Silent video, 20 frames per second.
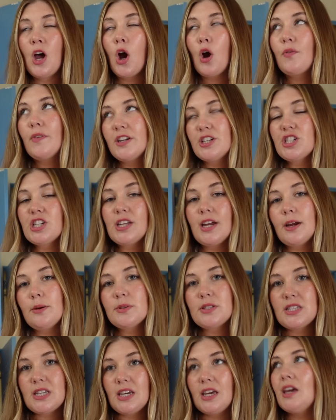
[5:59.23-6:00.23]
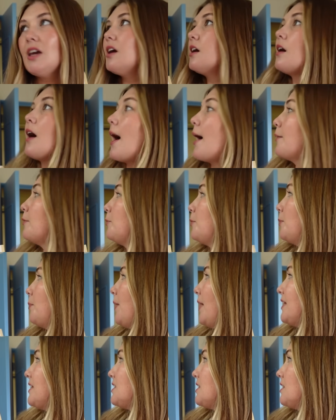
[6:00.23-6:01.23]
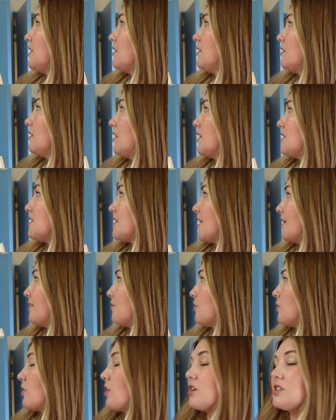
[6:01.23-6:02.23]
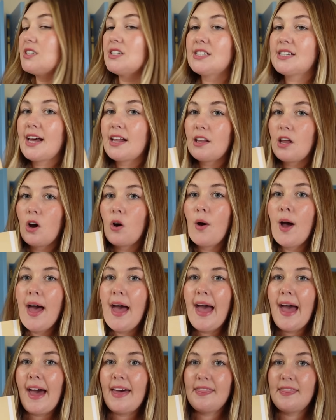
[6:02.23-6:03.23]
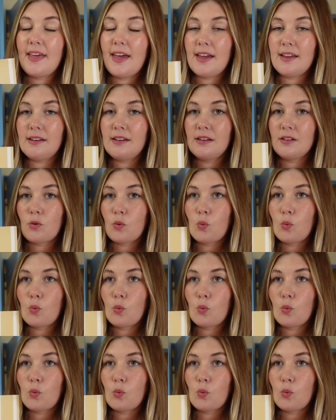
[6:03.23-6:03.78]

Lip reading: originally I was thinking I would be painting the inside of the closets yellow, and then